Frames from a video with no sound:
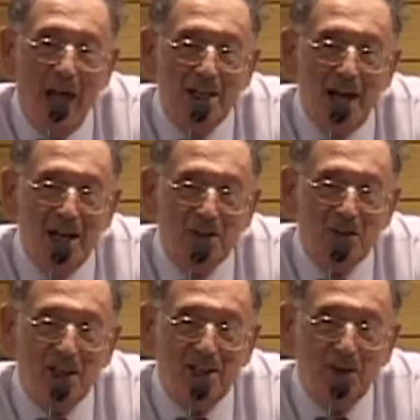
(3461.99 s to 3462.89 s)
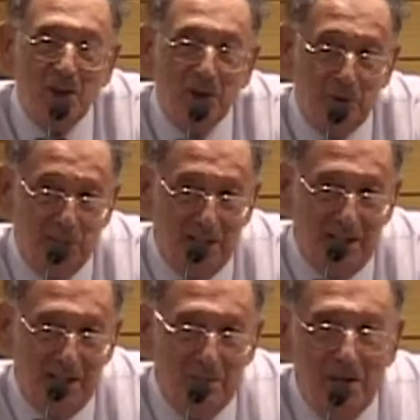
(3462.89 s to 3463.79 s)
and I said, not
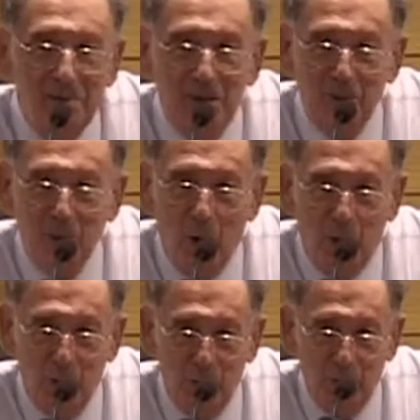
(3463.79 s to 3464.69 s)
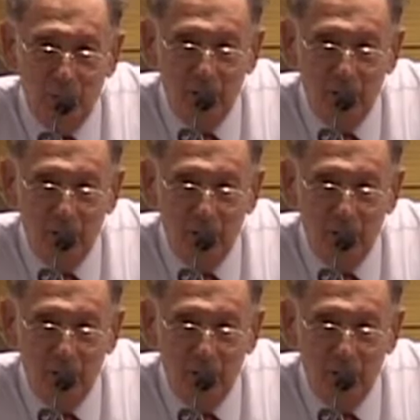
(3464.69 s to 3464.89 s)
today, maybe tomorrow.